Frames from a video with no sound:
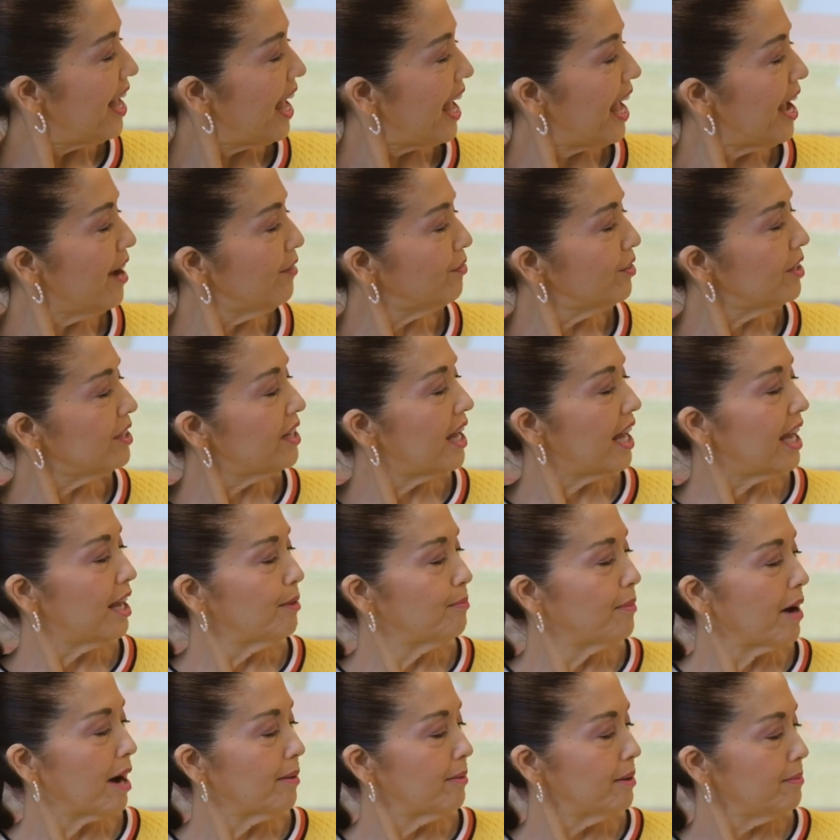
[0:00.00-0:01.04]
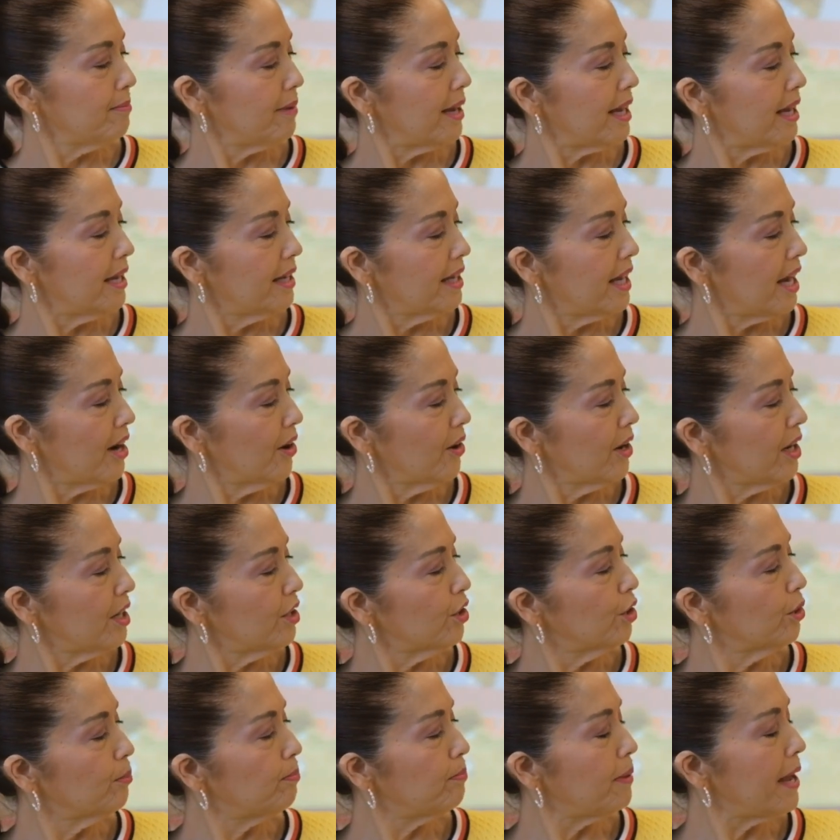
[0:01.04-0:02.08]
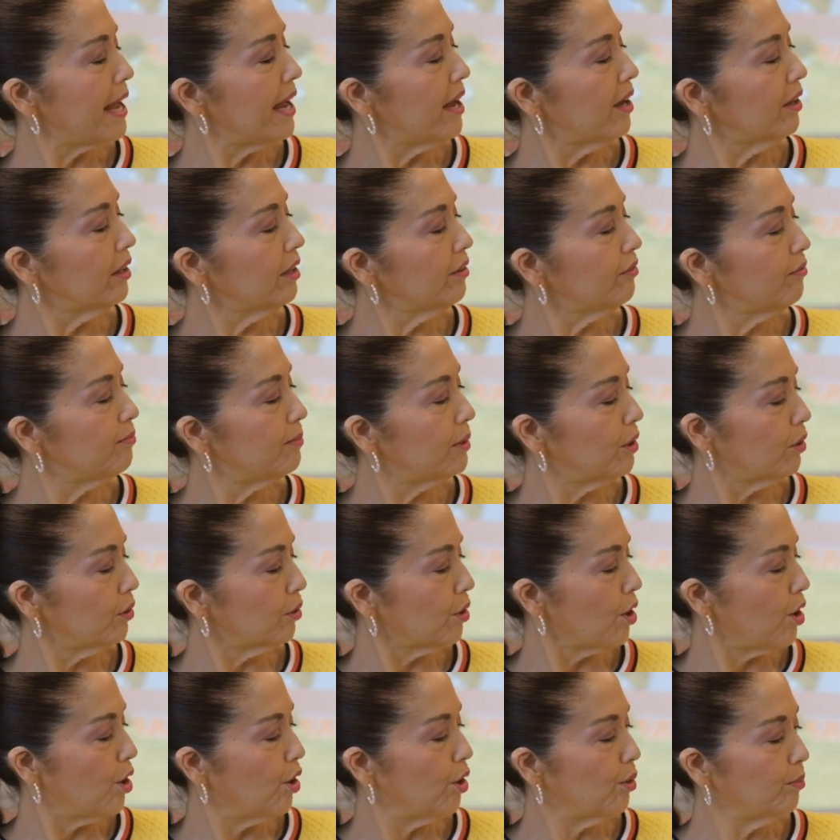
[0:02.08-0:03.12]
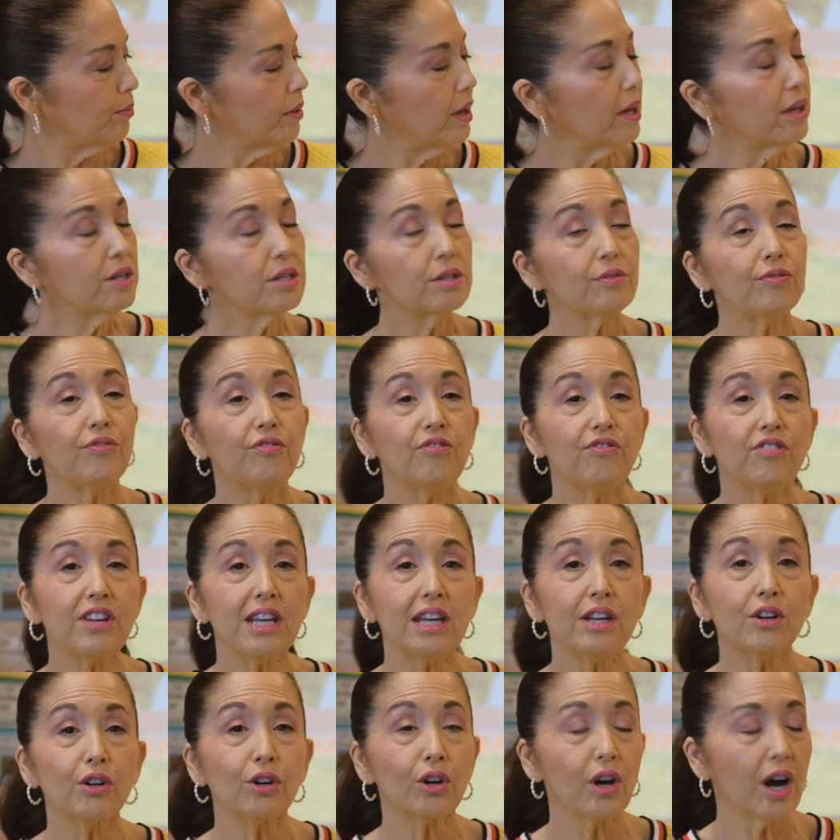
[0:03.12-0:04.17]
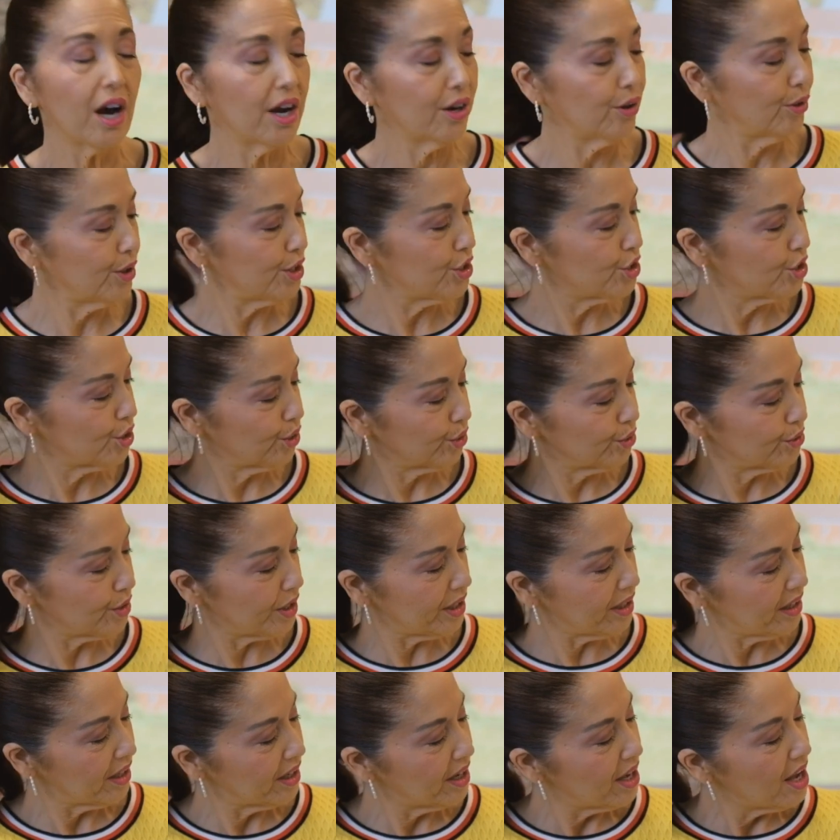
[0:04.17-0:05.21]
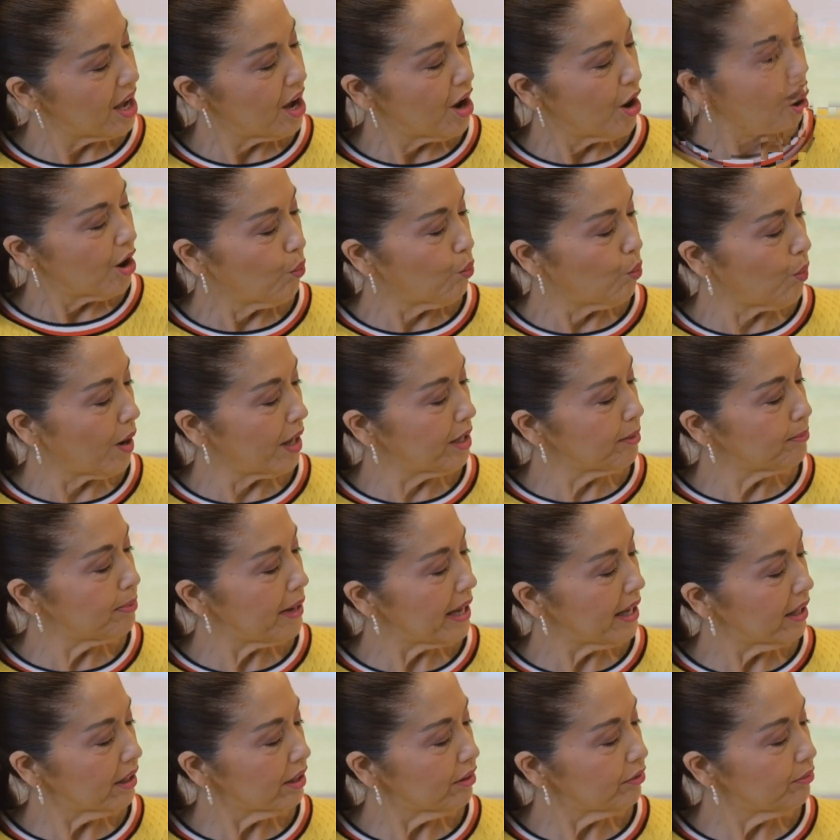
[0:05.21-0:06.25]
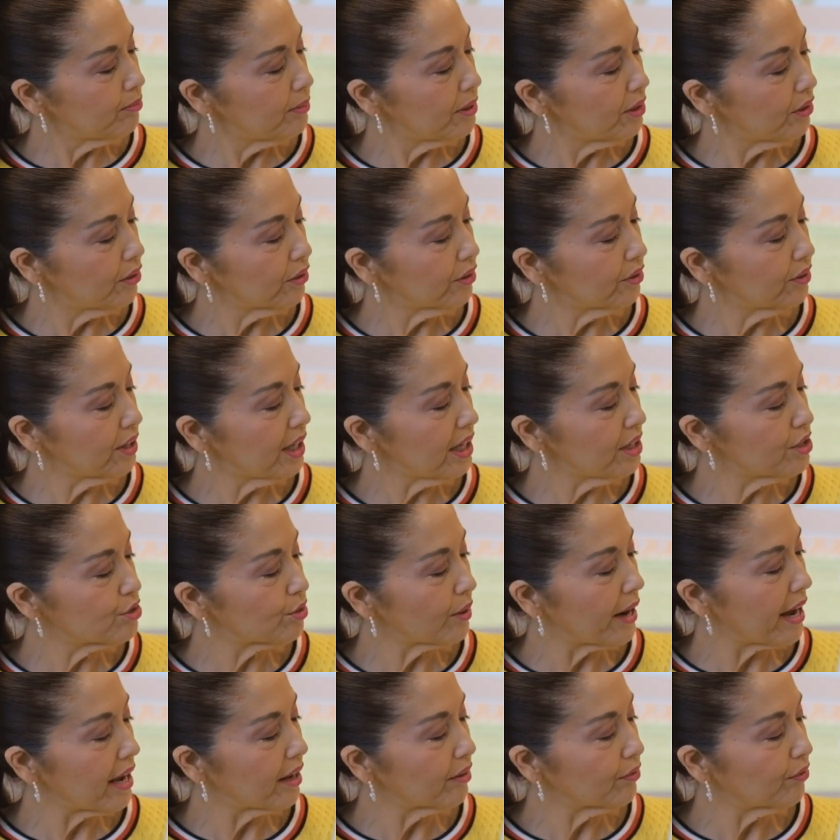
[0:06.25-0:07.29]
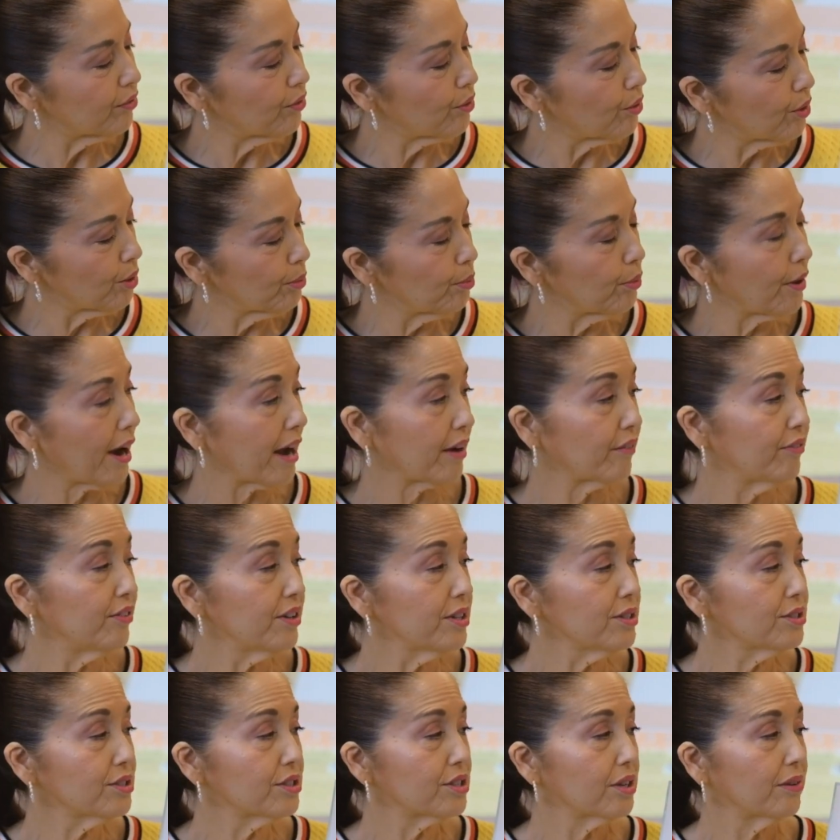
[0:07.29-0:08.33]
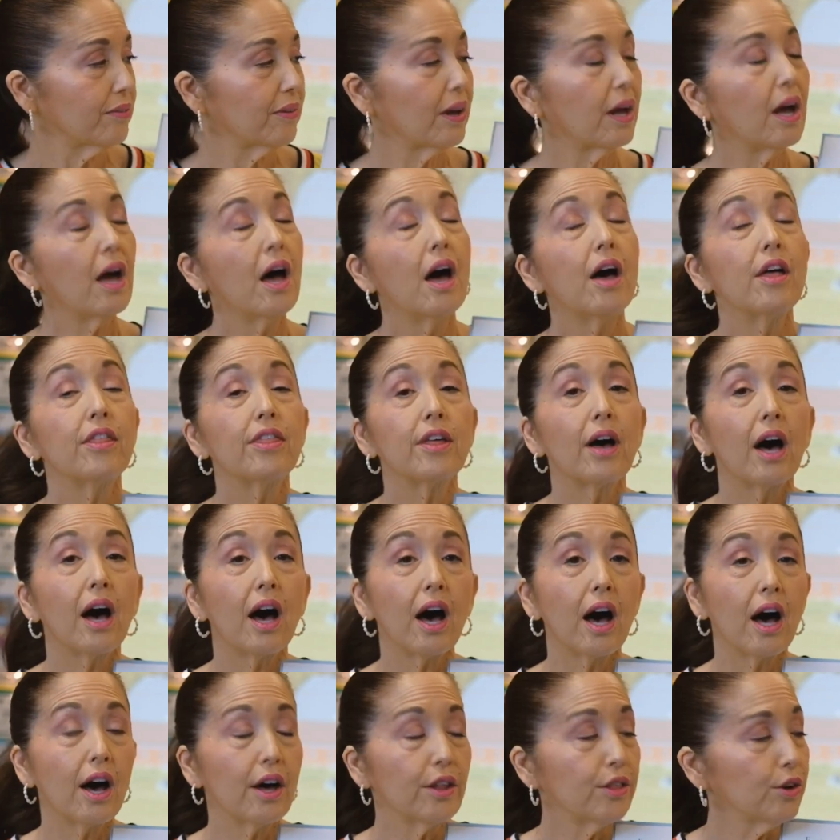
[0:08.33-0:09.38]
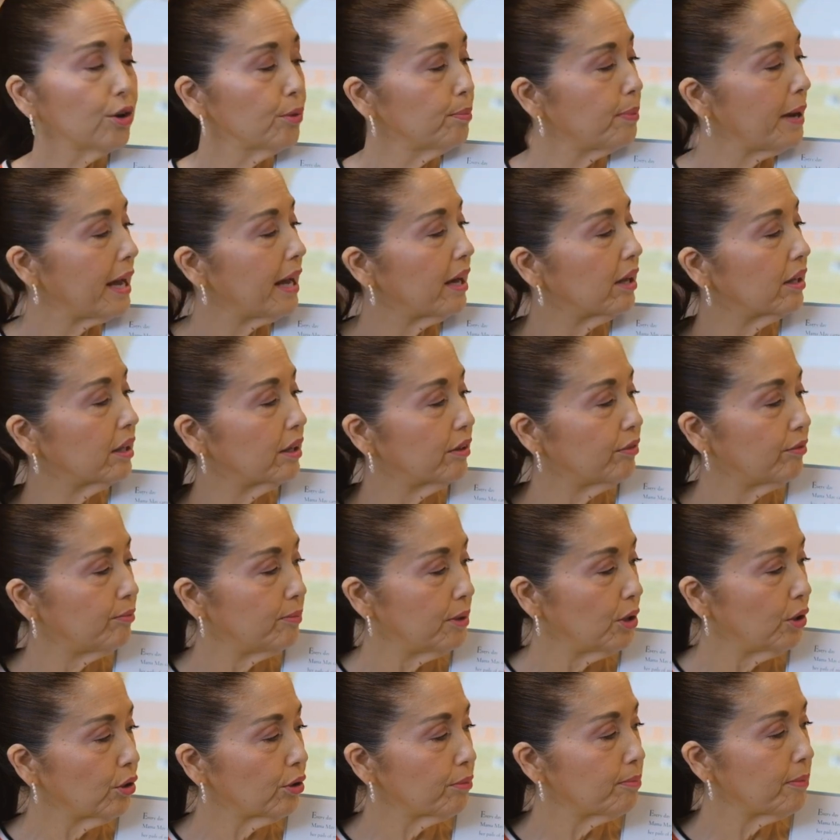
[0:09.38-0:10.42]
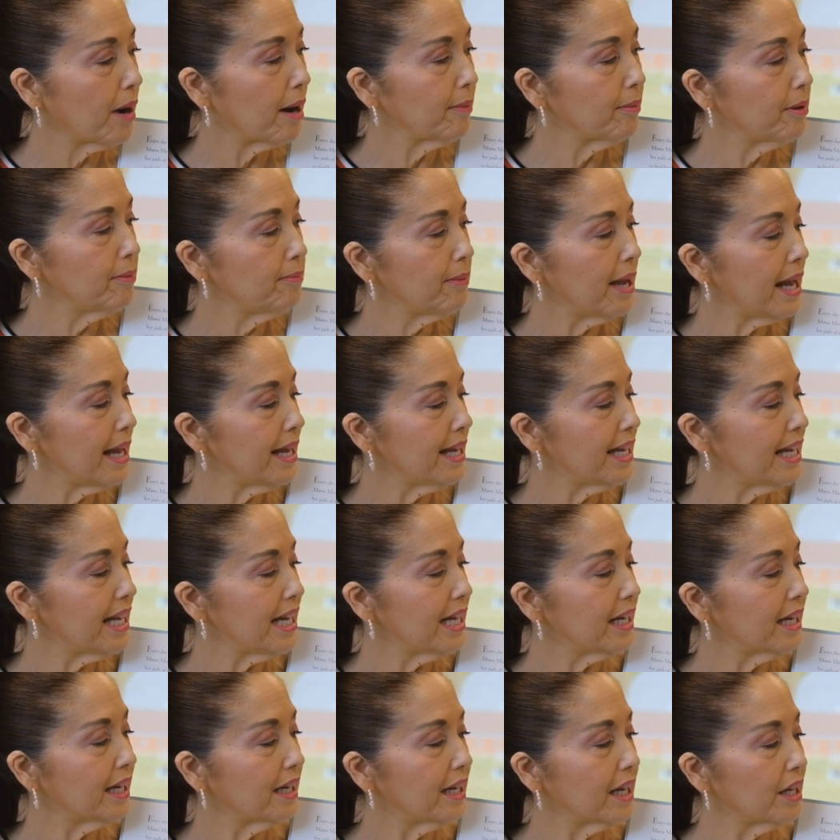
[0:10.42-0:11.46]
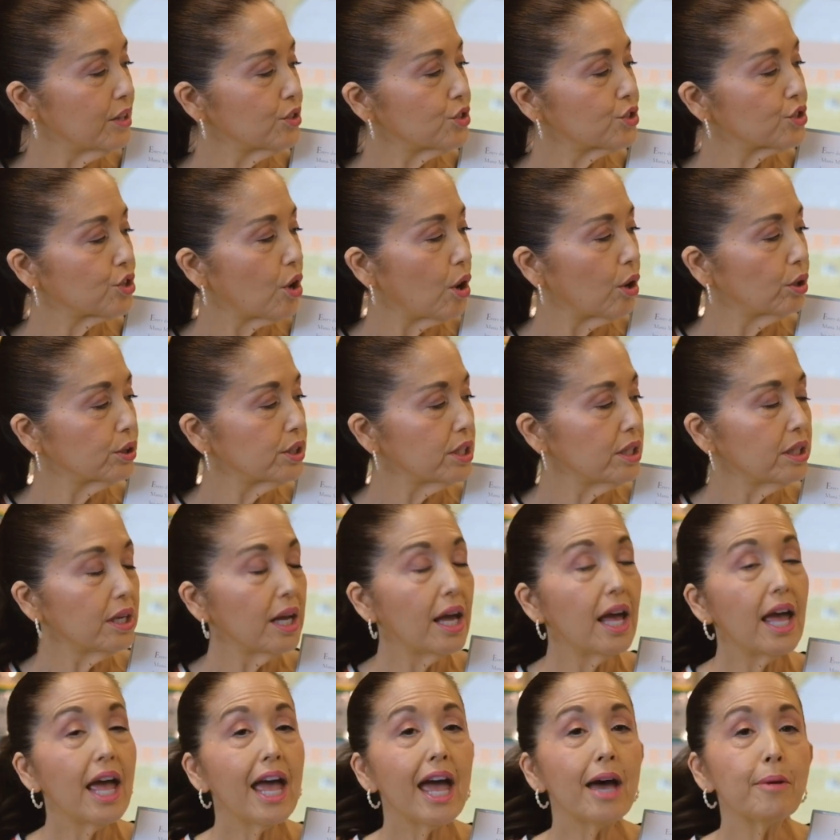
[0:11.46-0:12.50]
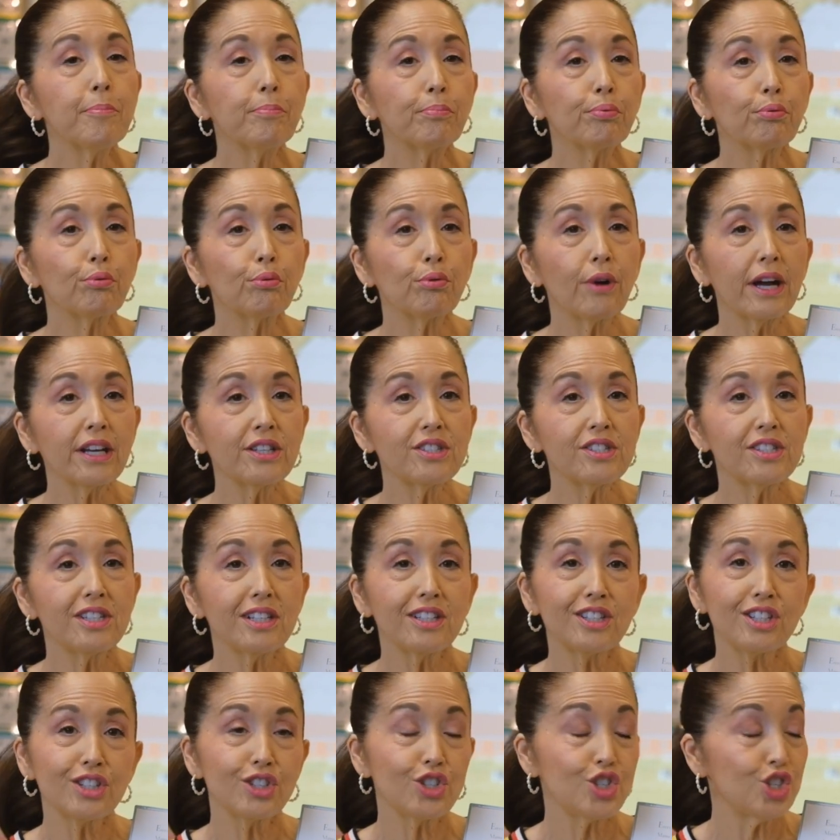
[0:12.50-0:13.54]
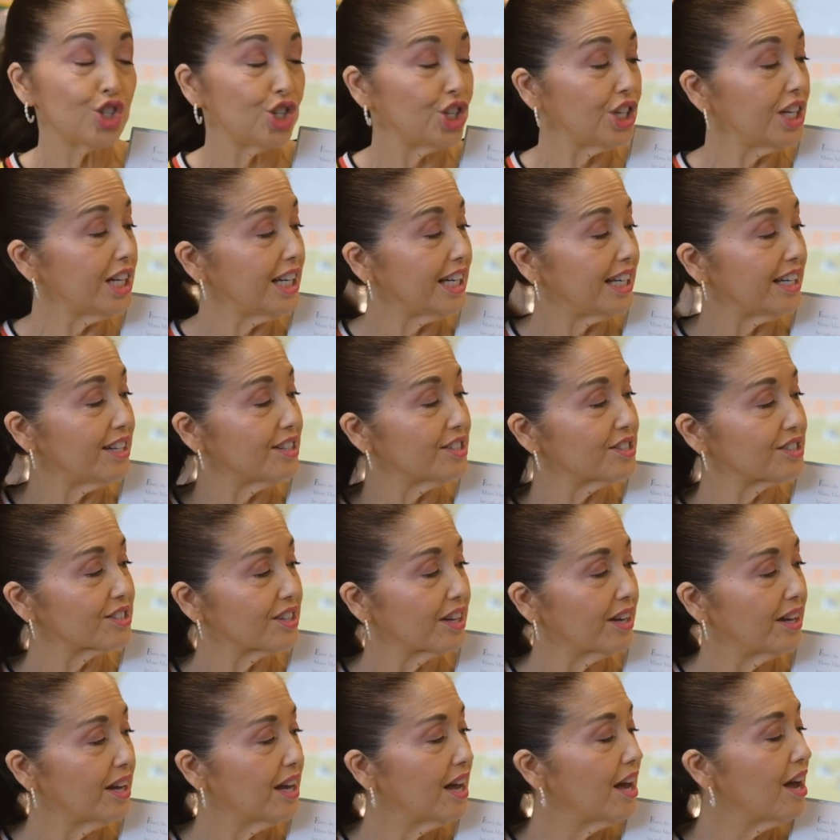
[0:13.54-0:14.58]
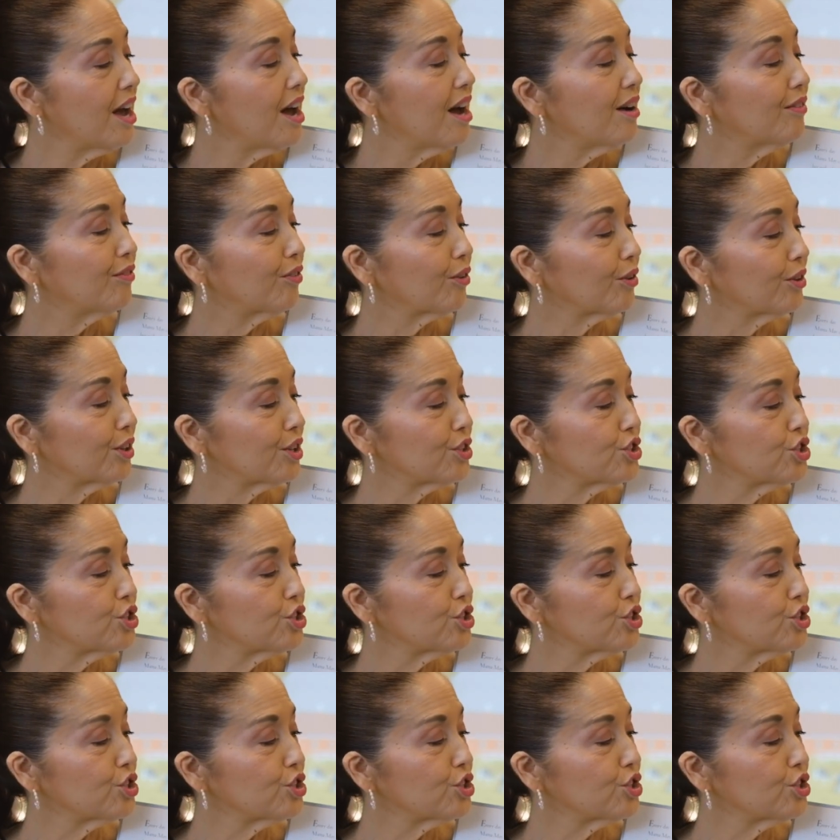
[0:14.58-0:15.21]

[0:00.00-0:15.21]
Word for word: Every day, Mama May carried her pail of milk home to feed her hungry children. One pail of milk they drank for breakfast. The other pail of milk Mama May heated and salted and pressed into cheese. For the